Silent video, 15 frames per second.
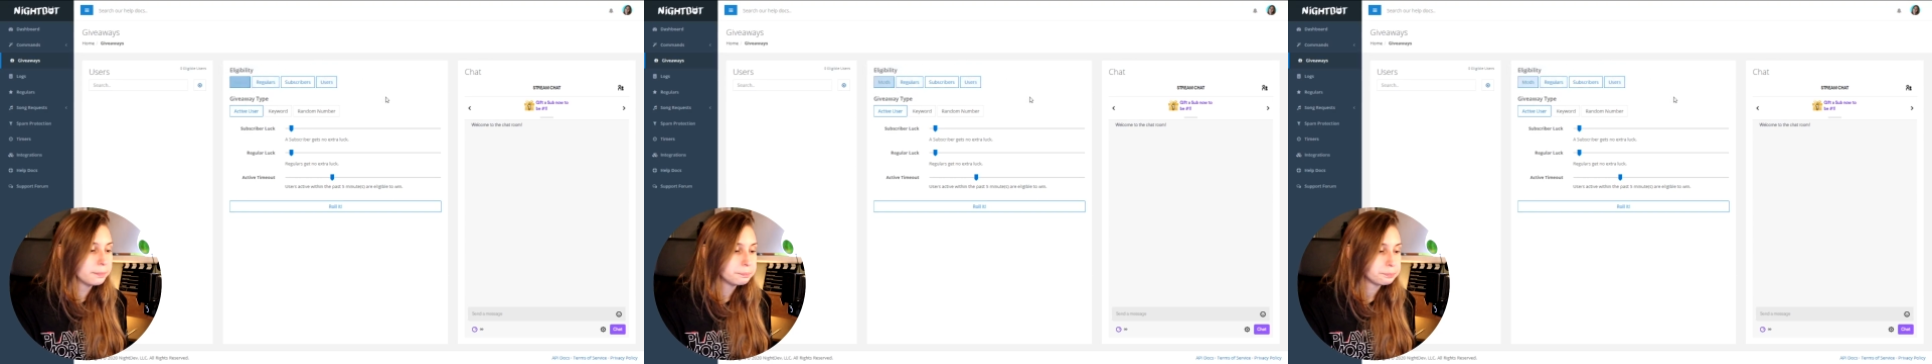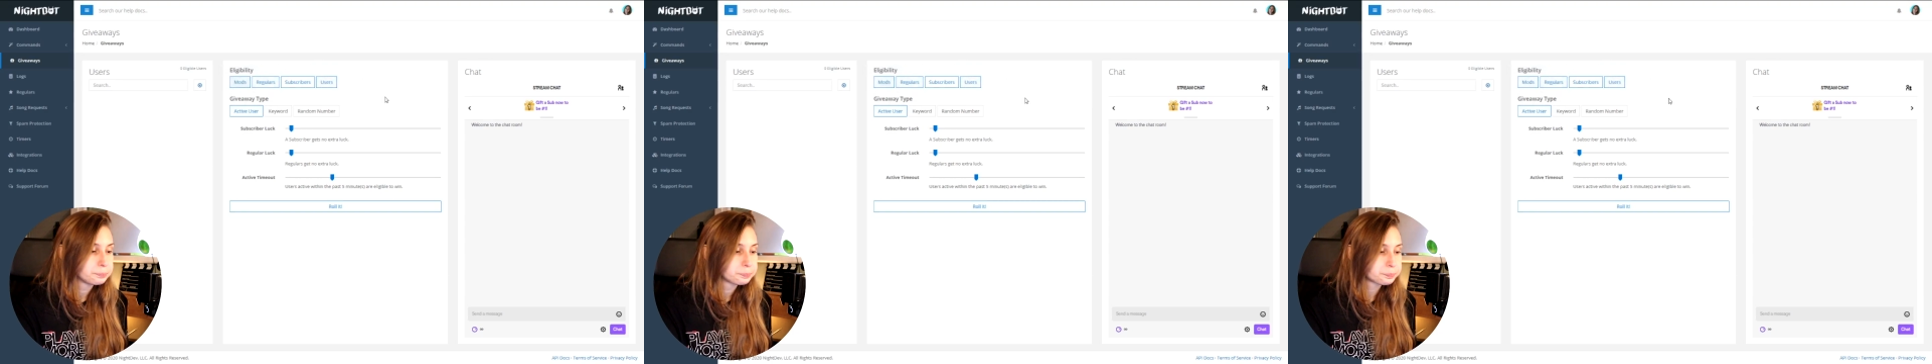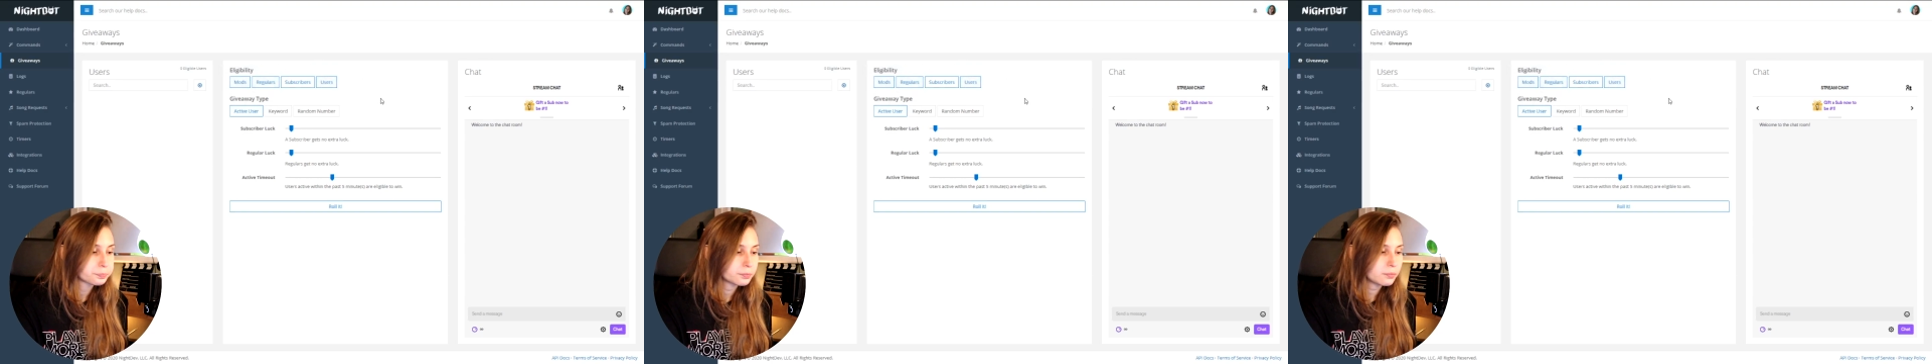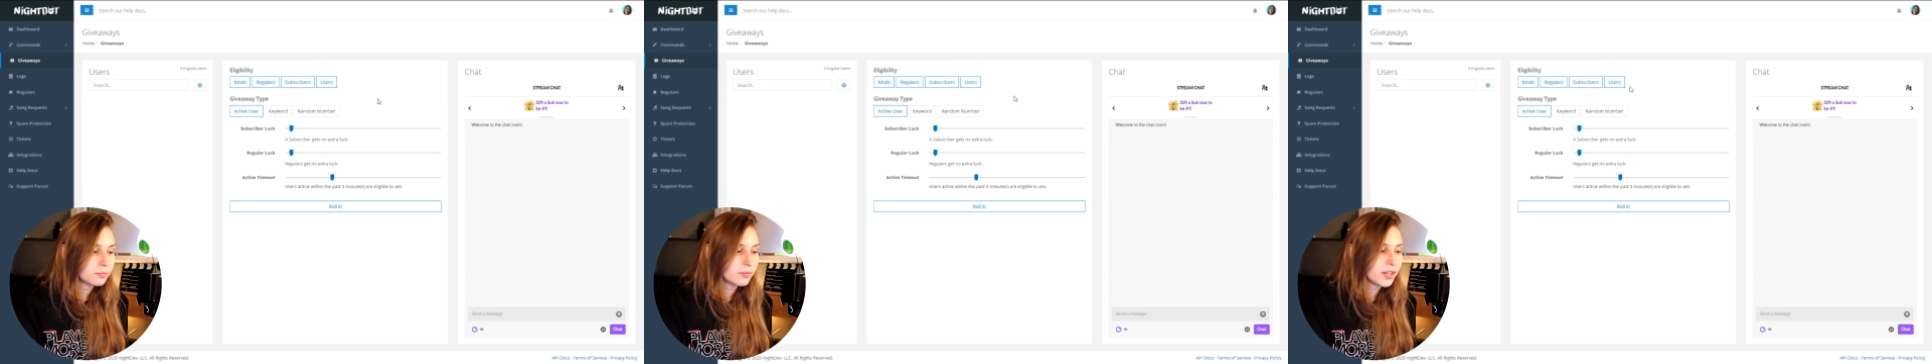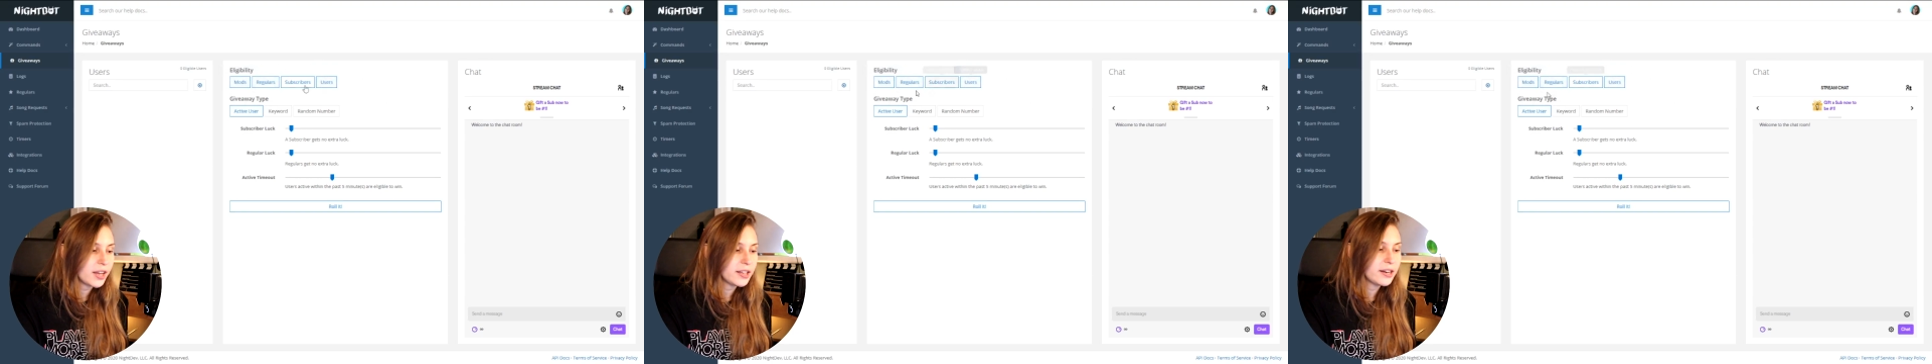Um,
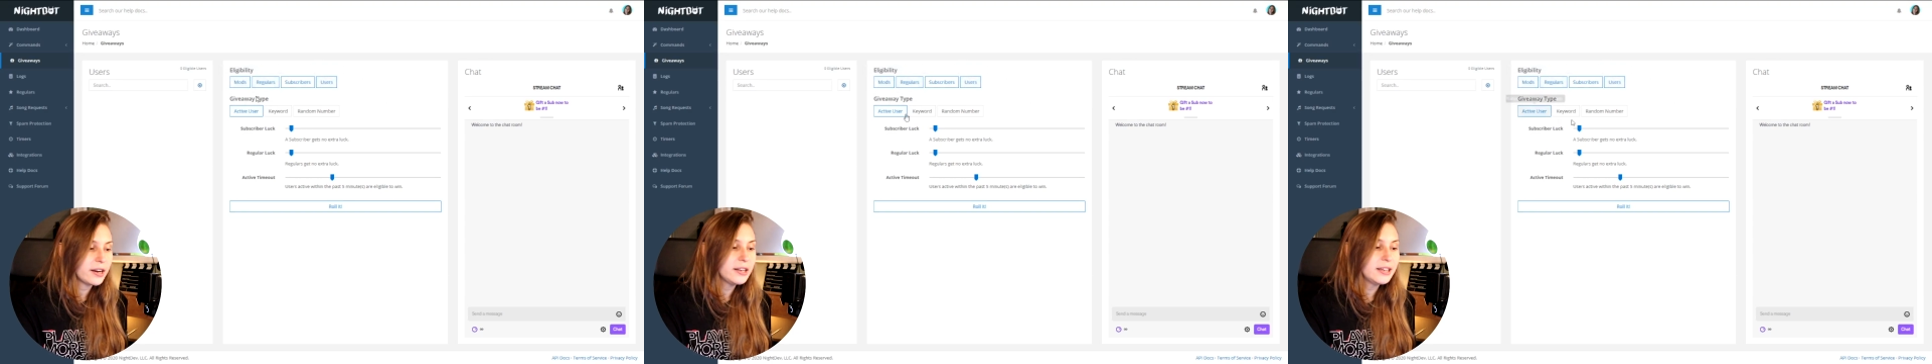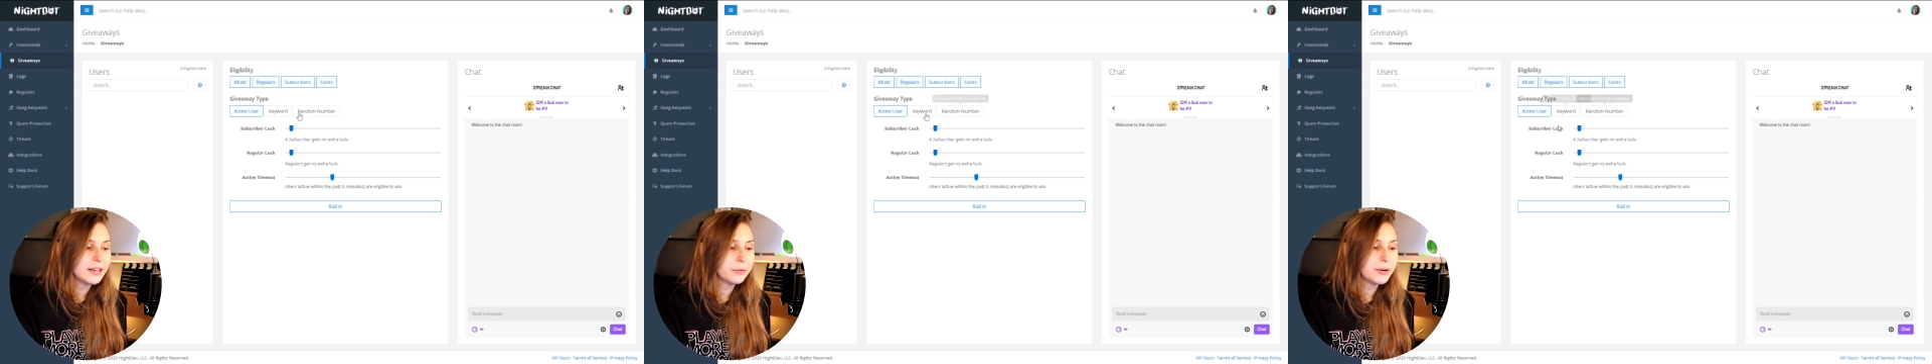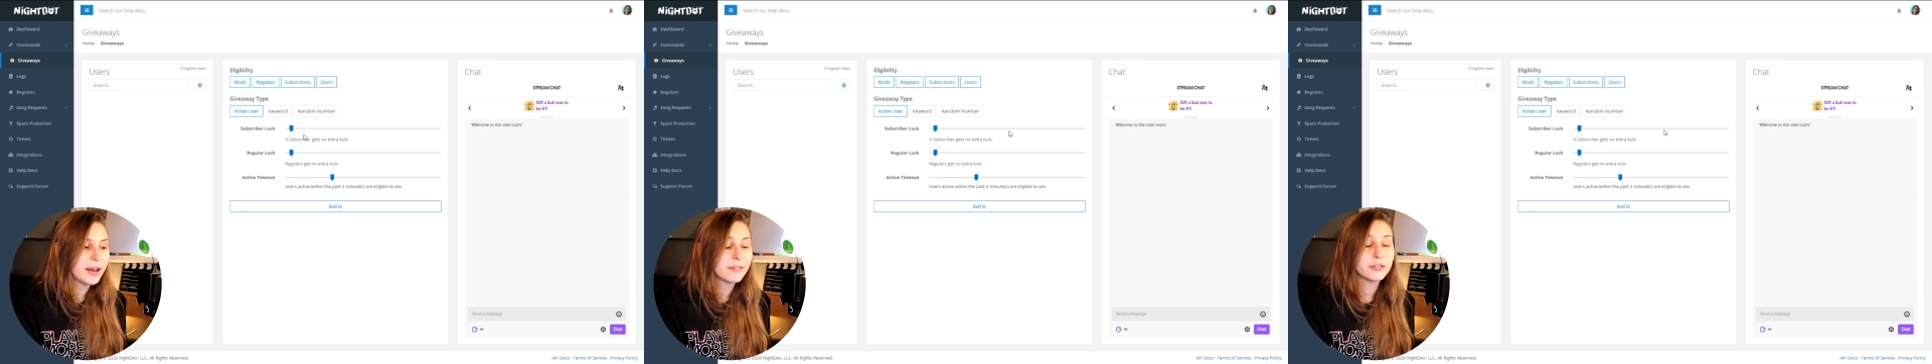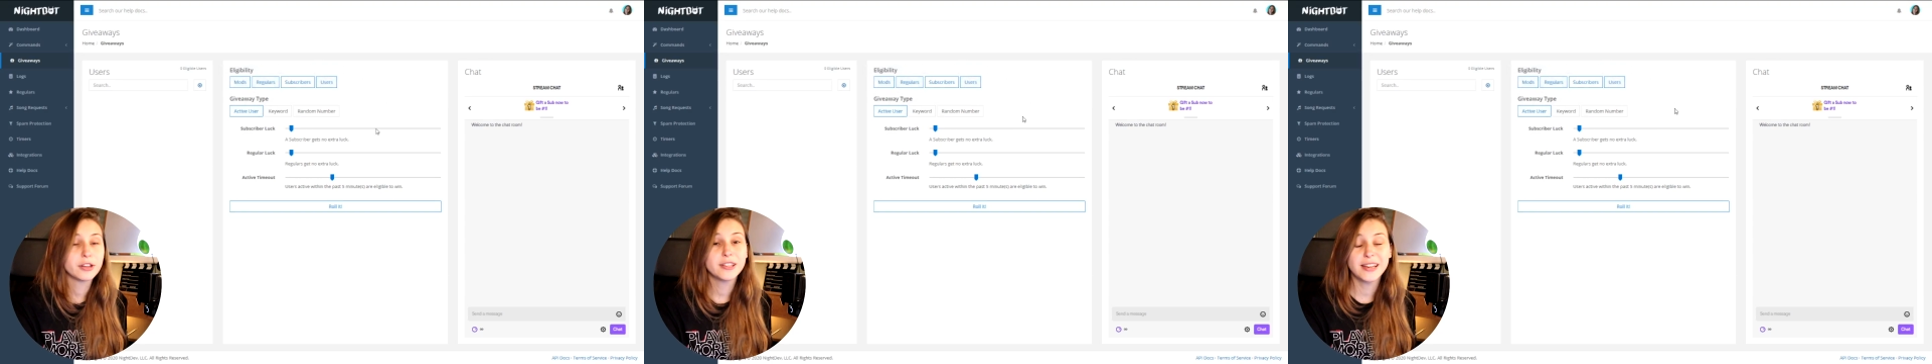and then here we have the